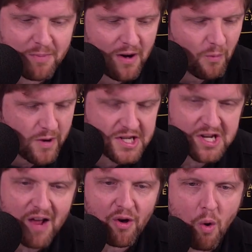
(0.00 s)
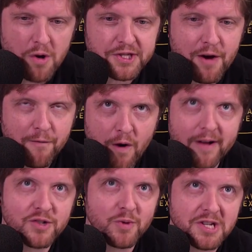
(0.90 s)
But we stay the course here,
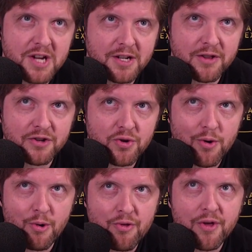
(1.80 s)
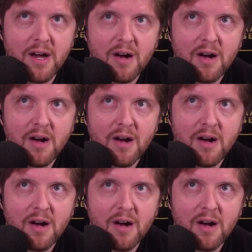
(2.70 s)
friends. We stick to the truth.